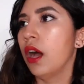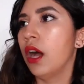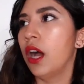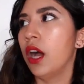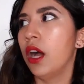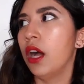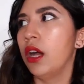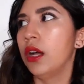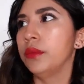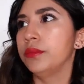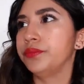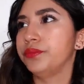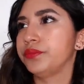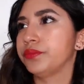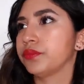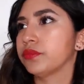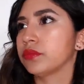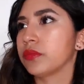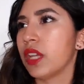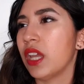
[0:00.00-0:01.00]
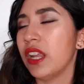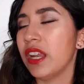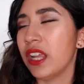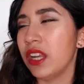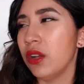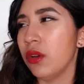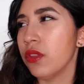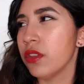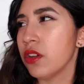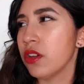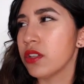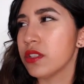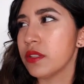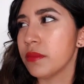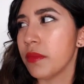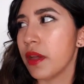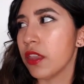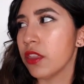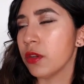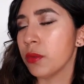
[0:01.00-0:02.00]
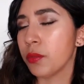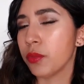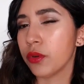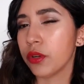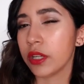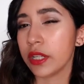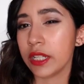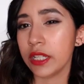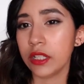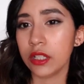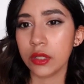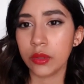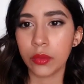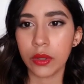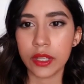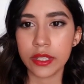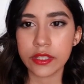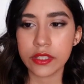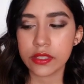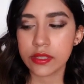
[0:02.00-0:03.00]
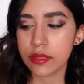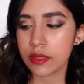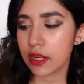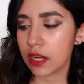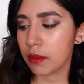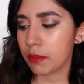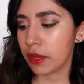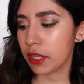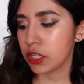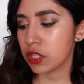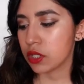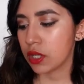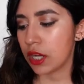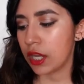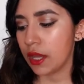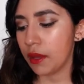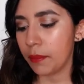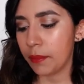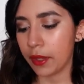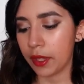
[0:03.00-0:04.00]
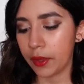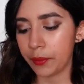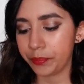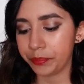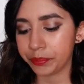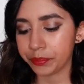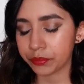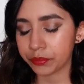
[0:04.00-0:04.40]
And I know there are some other pretty good ones that I might try, but